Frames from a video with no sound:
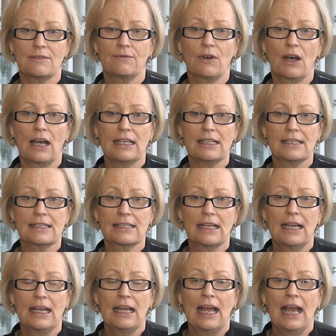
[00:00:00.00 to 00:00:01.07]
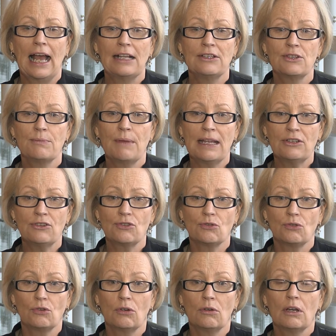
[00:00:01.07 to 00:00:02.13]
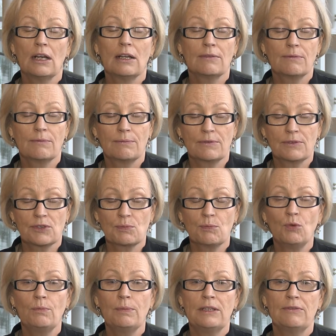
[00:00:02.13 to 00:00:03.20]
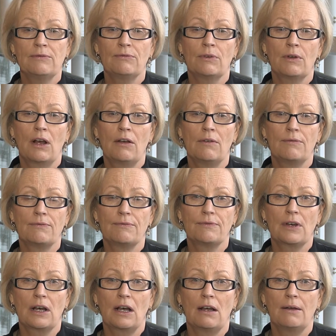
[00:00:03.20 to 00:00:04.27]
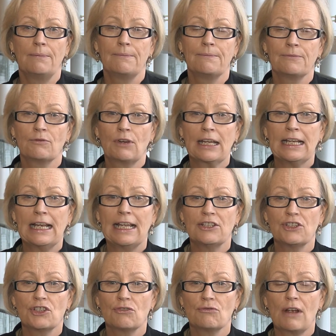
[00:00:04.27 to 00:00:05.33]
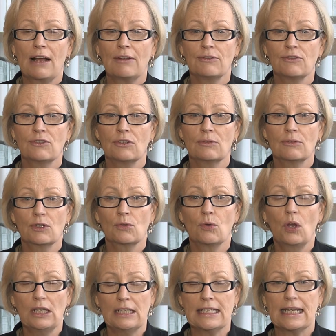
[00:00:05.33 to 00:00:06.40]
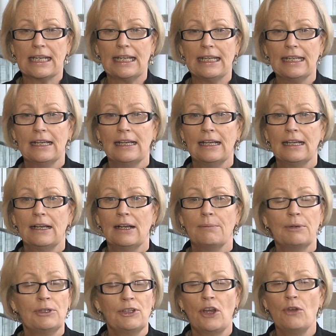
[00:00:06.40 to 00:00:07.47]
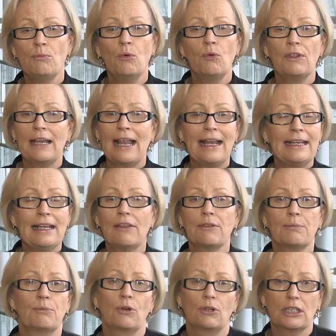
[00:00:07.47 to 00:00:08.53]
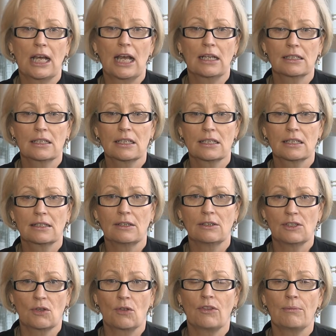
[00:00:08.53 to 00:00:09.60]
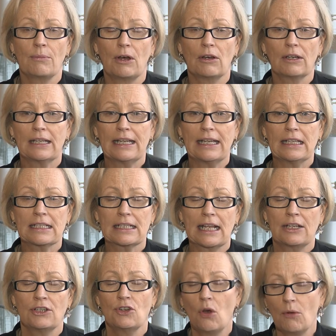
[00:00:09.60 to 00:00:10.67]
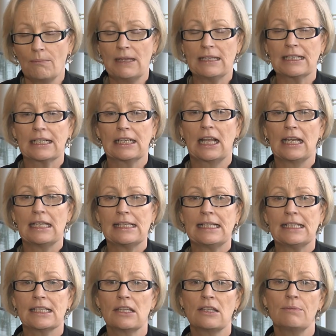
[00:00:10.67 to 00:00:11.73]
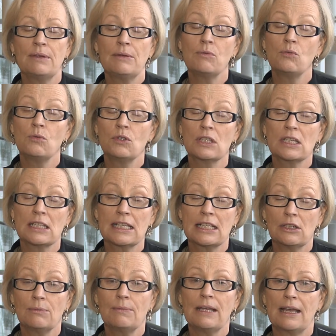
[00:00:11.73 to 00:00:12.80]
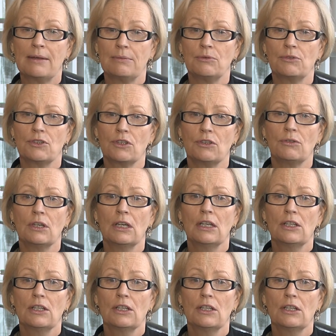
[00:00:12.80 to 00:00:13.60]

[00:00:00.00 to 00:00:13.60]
advice and to make sure small bit of regulation around quality, but no more than any other product that's on the market, not medicalising, so that people will still be able to